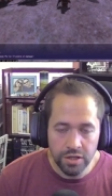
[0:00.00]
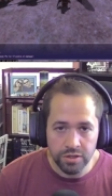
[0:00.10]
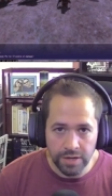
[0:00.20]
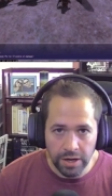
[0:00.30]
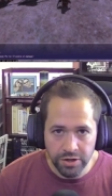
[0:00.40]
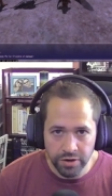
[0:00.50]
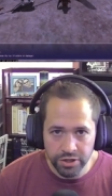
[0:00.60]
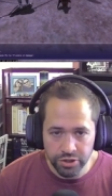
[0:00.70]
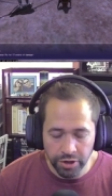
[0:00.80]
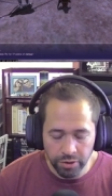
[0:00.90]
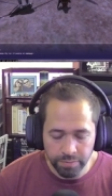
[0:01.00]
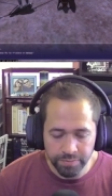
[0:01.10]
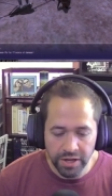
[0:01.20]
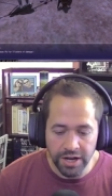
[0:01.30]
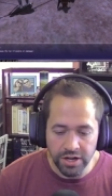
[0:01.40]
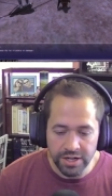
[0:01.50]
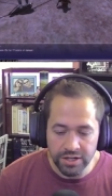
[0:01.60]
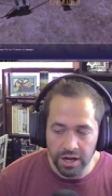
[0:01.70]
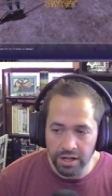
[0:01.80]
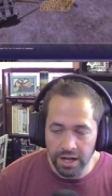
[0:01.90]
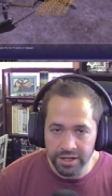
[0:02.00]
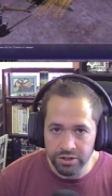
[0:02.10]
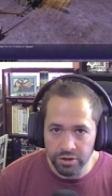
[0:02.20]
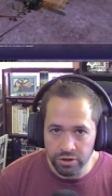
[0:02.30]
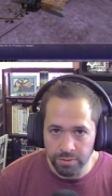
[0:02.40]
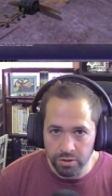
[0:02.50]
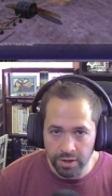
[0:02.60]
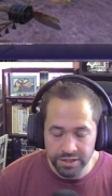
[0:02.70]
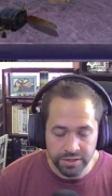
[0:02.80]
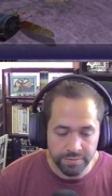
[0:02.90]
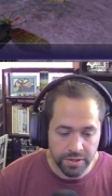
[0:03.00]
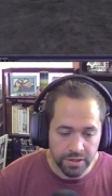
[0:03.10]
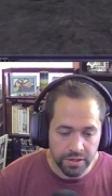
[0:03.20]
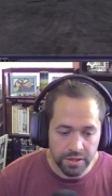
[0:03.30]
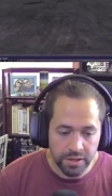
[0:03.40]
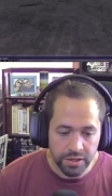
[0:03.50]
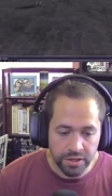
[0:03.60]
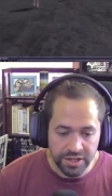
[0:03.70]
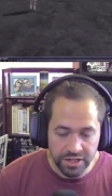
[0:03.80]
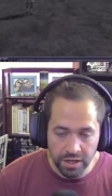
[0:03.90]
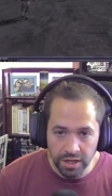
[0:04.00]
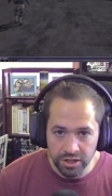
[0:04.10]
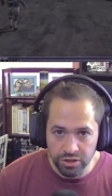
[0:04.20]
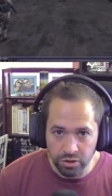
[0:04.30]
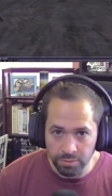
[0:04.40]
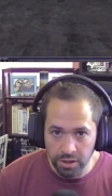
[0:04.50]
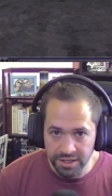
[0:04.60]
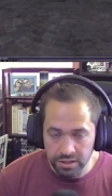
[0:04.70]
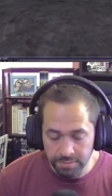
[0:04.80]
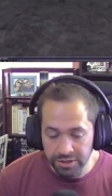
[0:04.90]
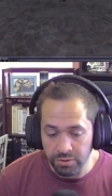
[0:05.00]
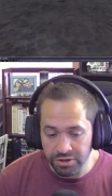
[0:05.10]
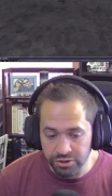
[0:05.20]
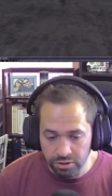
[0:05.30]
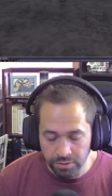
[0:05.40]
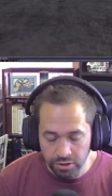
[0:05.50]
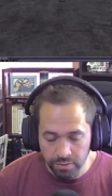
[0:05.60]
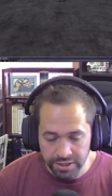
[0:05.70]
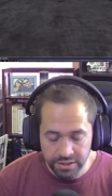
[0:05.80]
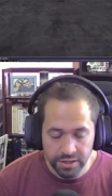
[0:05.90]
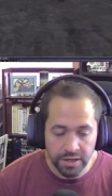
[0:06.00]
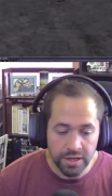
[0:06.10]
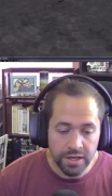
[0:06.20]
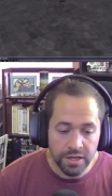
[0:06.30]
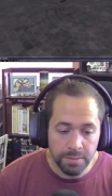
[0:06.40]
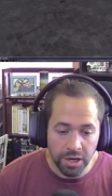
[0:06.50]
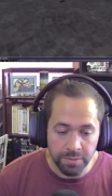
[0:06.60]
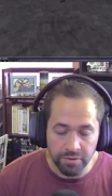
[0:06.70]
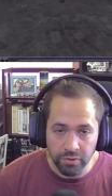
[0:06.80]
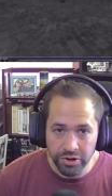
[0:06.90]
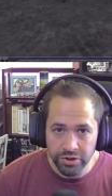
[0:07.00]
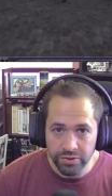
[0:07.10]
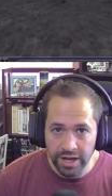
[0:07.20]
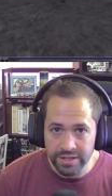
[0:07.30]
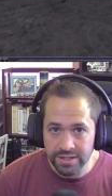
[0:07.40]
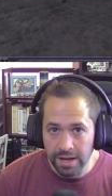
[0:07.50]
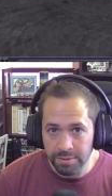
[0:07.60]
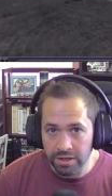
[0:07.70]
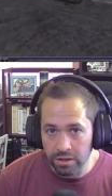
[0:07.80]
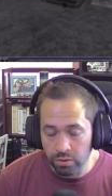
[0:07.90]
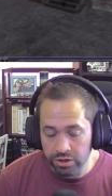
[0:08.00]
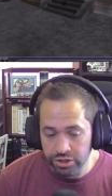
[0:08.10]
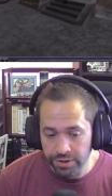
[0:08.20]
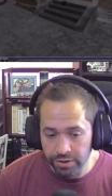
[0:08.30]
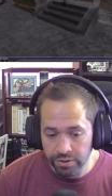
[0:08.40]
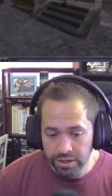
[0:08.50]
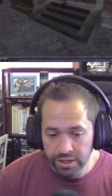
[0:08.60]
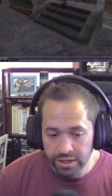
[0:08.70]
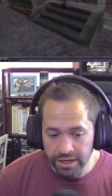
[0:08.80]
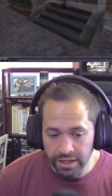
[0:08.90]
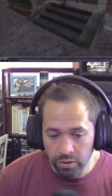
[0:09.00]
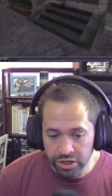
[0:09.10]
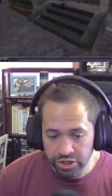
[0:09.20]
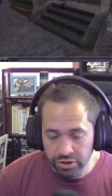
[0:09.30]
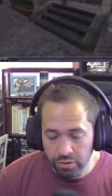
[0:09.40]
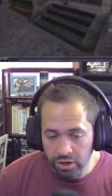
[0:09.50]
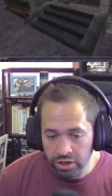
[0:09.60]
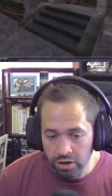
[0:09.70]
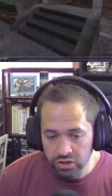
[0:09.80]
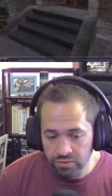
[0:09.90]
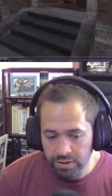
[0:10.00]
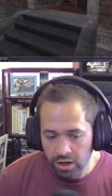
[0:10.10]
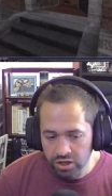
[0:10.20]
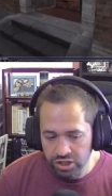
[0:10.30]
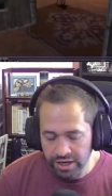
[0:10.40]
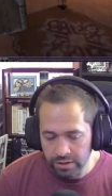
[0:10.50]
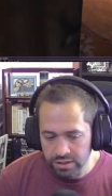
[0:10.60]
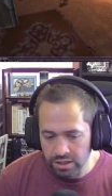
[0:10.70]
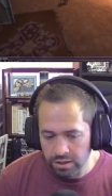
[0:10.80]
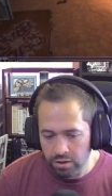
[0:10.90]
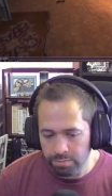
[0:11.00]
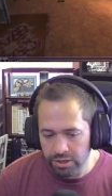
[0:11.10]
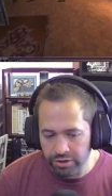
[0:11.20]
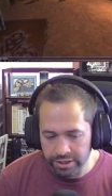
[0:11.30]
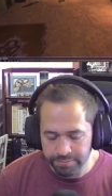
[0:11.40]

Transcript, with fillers: So now you're in Juno and you need to unlock your Chocobo quest. You need to unlock your Chocobo license by doing the Chocobo quest. But before you do that, stop in Lower Juno. In Lower Juno, across from the auction house, is a little building.